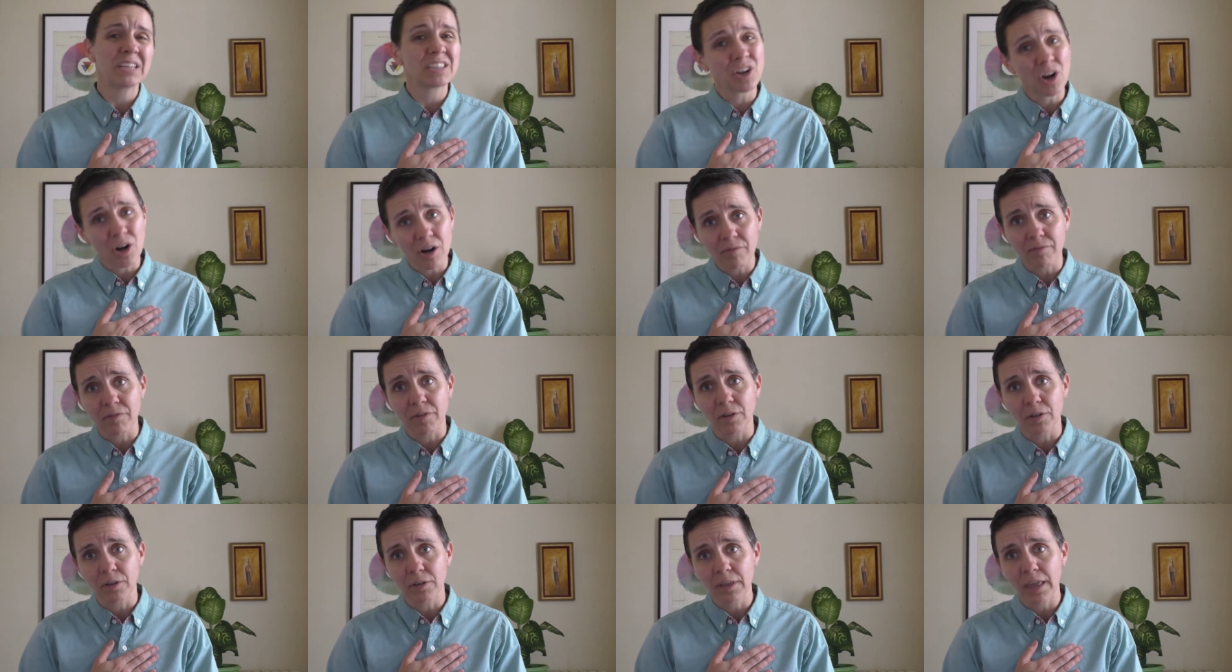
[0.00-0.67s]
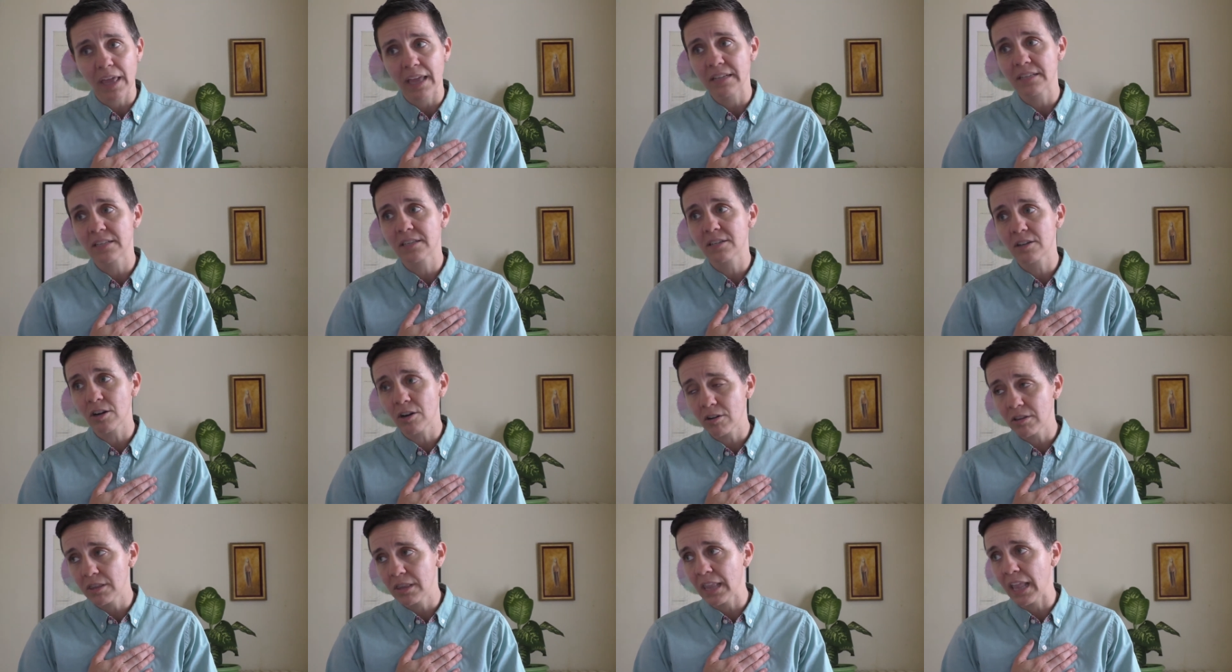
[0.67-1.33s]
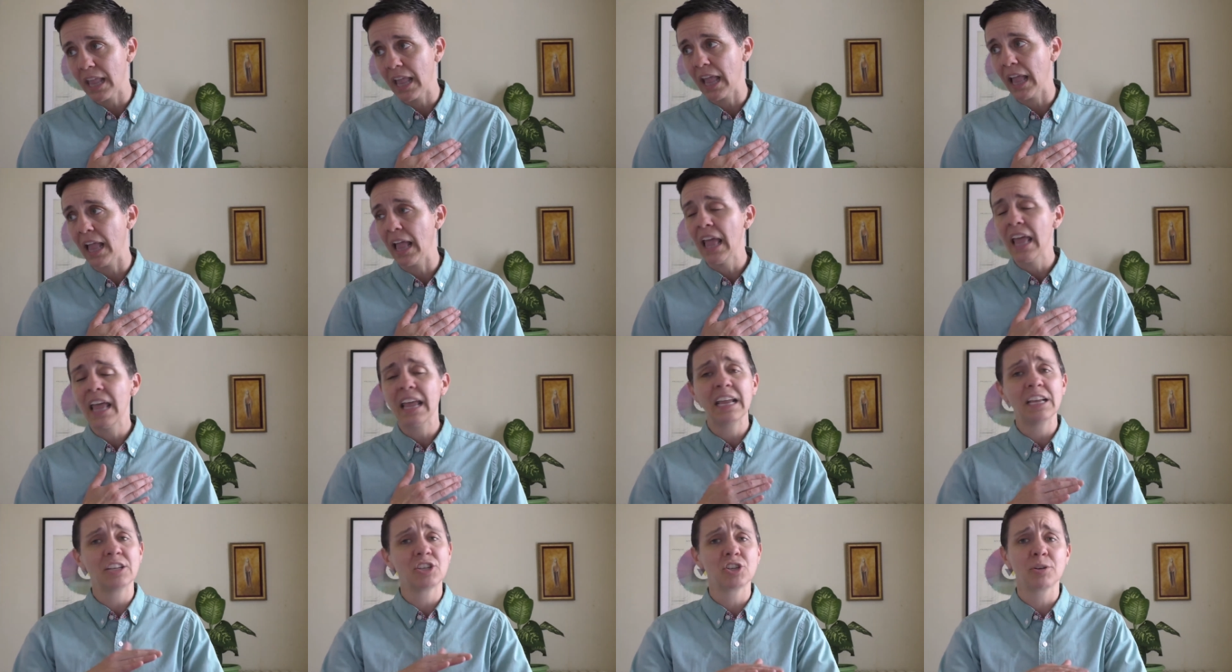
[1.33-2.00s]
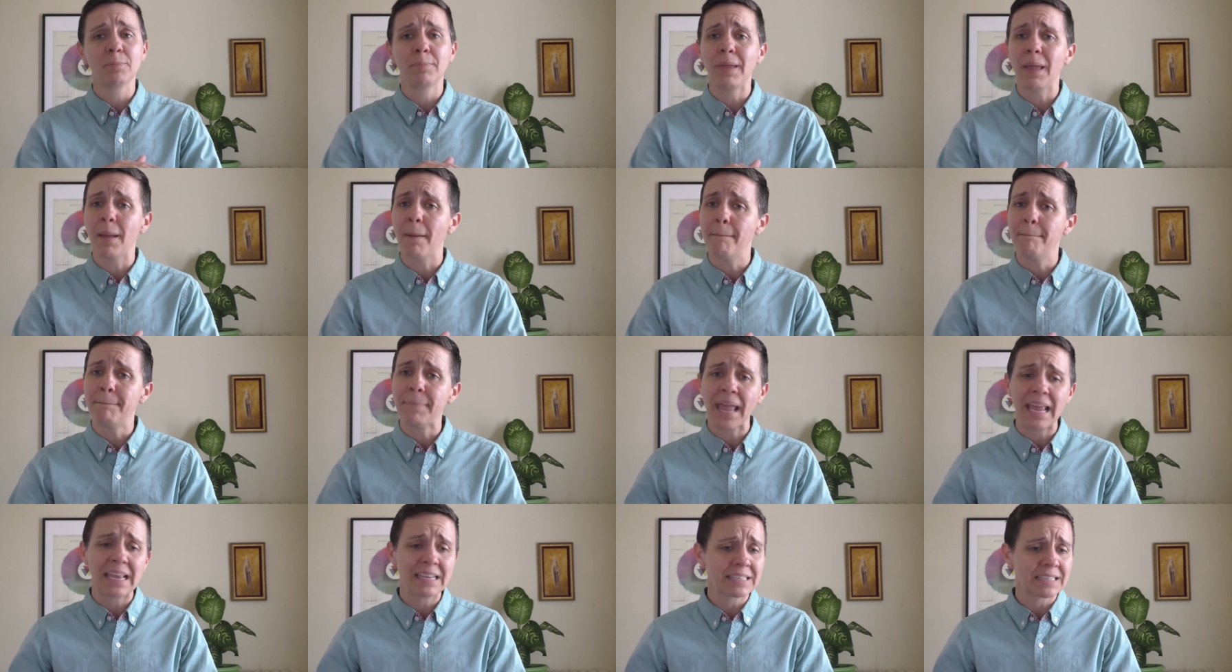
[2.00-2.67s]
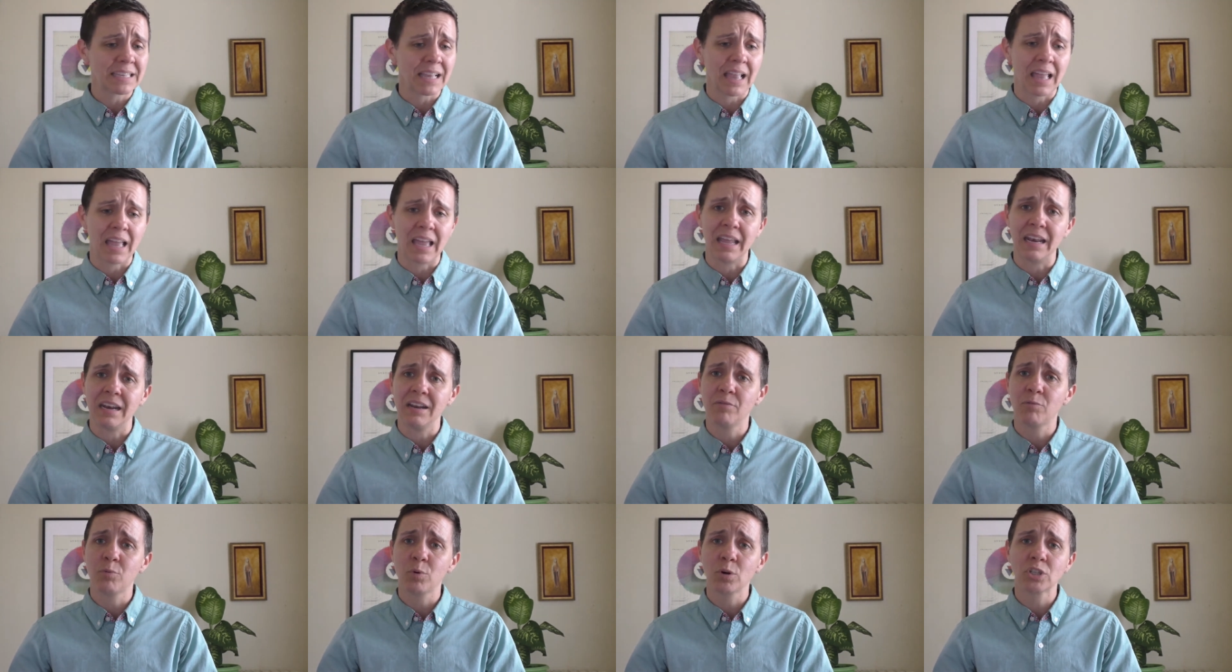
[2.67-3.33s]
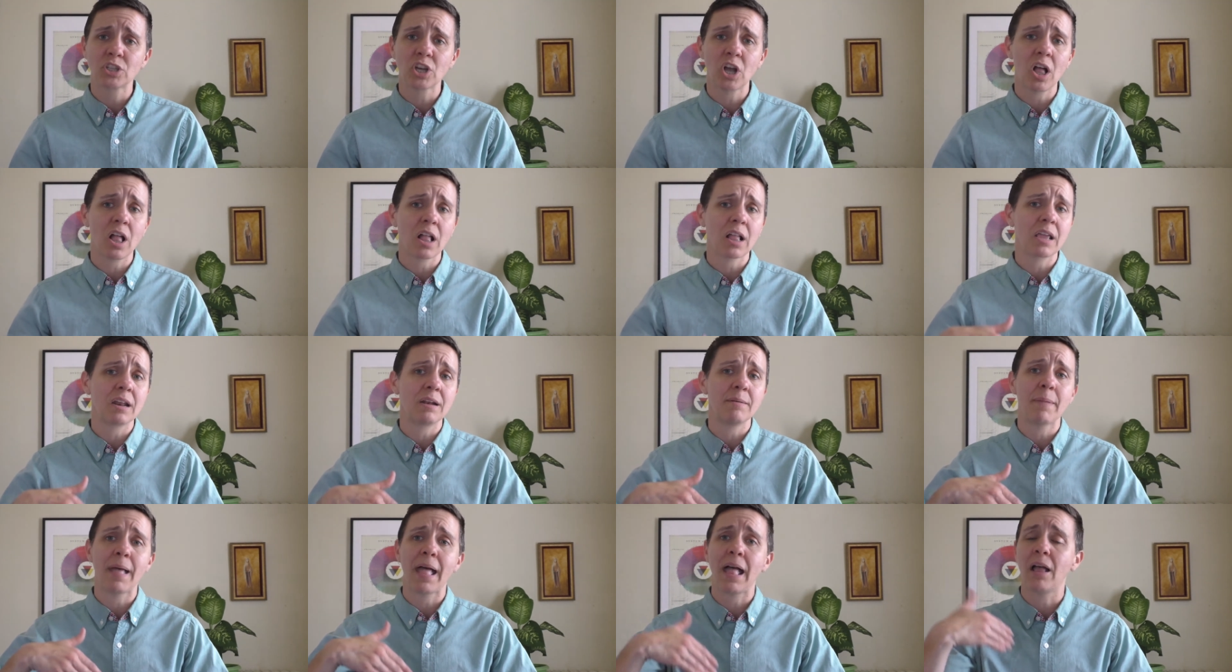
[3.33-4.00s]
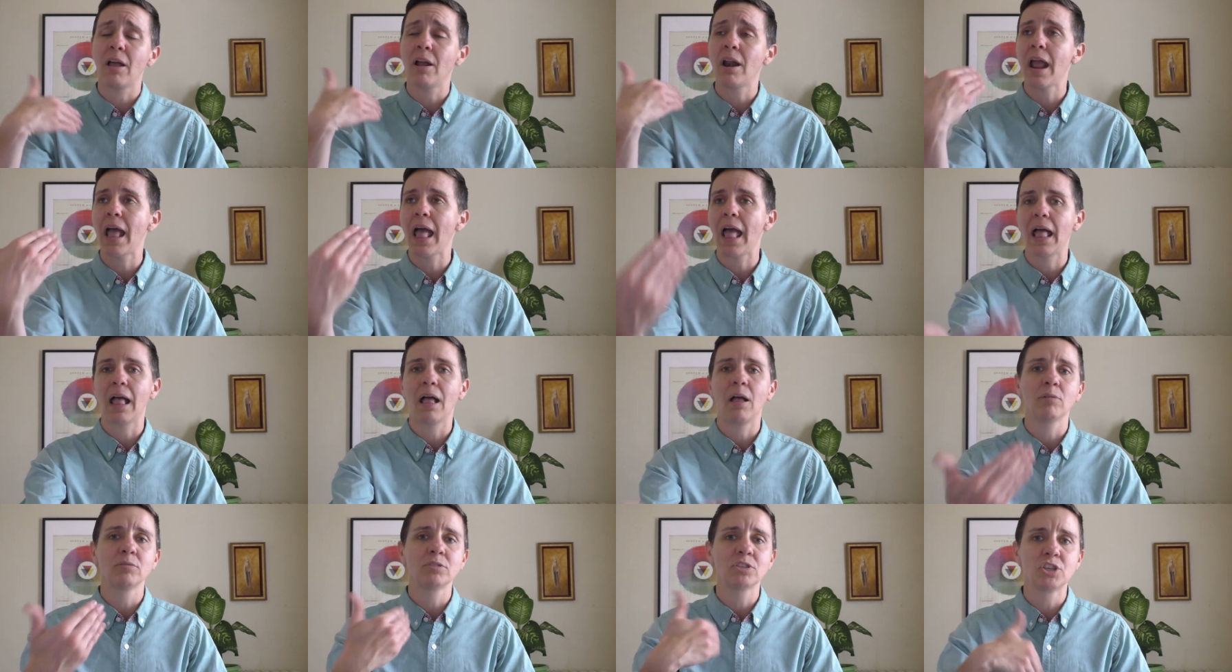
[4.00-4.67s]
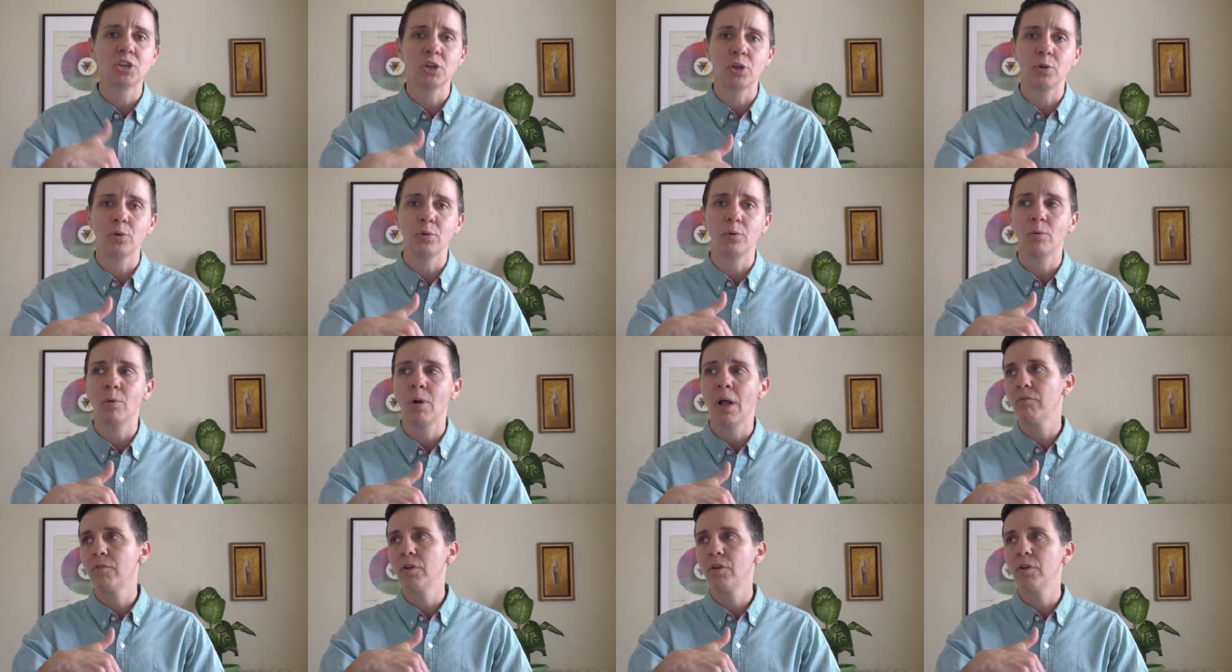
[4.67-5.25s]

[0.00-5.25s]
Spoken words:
It's hurtful. And certainly it should be a baseline if we're talking about how to